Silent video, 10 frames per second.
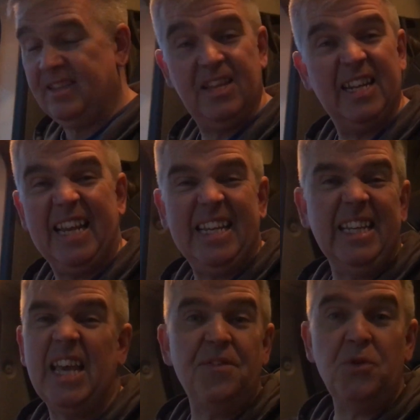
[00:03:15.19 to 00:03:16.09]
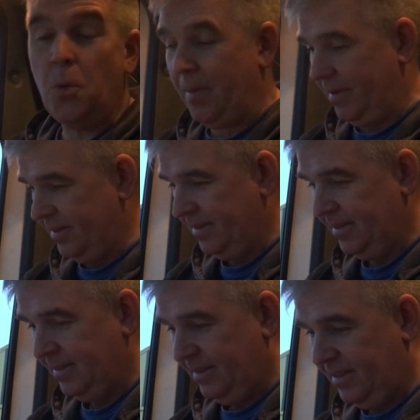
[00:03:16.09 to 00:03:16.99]
The lead had given up.
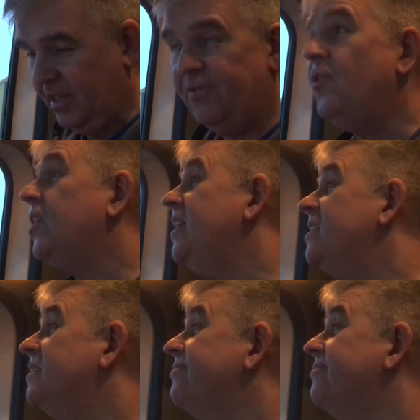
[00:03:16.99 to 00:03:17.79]
He says, fuck it,